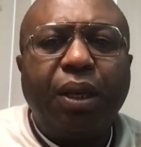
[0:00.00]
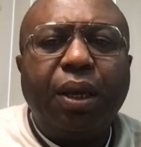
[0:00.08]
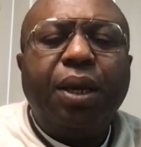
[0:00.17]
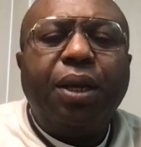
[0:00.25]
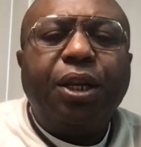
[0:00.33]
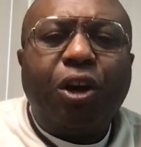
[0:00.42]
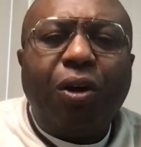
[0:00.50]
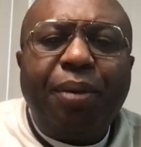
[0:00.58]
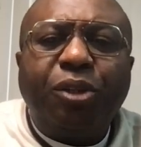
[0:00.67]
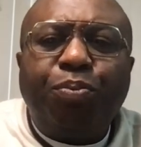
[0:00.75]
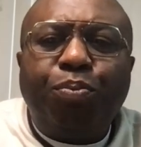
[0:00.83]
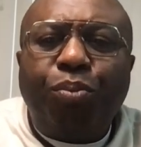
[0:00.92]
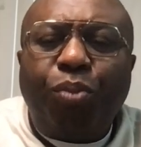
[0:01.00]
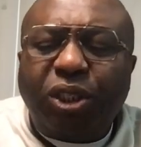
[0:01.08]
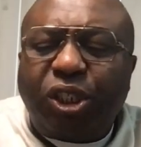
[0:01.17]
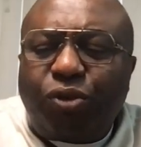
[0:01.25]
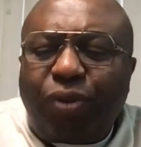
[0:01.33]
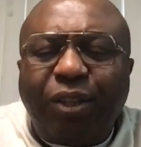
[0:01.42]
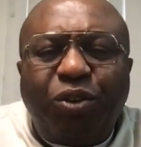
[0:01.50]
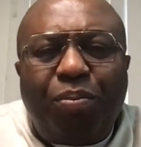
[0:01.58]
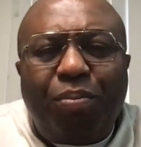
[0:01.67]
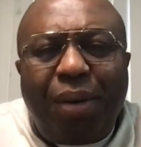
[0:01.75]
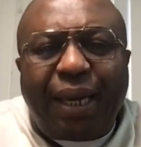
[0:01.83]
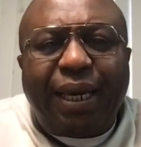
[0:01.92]
The government must try to
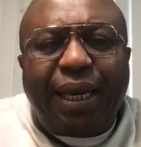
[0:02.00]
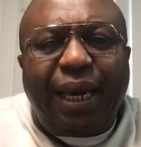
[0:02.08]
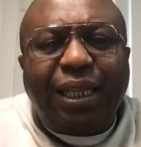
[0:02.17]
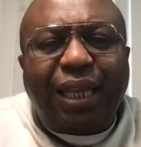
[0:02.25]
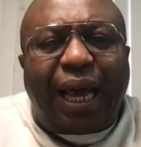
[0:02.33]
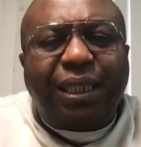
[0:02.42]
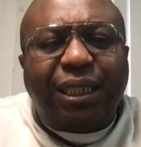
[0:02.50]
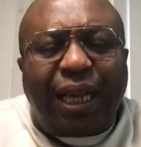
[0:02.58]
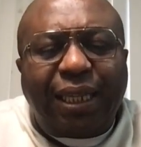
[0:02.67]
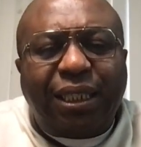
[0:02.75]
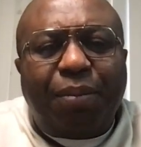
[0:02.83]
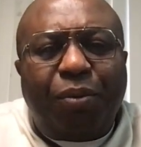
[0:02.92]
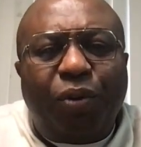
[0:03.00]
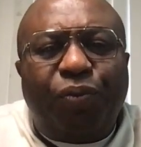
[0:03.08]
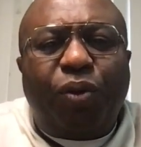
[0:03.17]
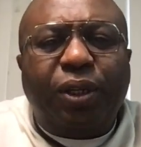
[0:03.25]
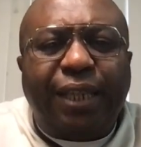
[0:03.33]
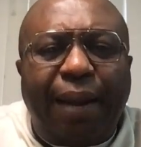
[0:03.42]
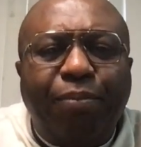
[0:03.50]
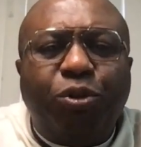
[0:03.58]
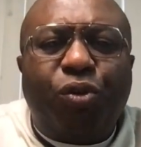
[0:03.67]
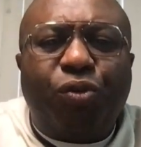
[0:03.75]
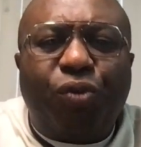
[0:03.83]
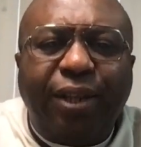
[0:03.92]
make it accessible for them to
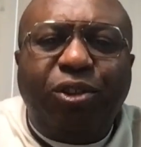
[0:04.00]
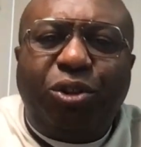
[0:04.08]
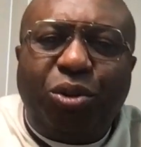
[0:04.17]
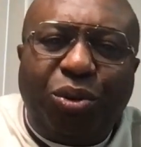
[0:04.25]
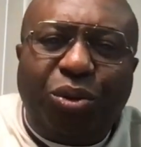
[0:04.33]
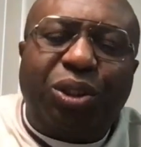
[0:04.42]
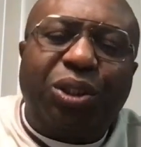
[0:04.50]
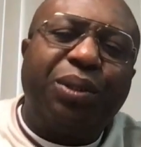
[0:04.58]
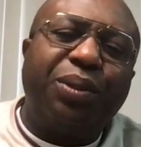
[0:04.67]
rent tools.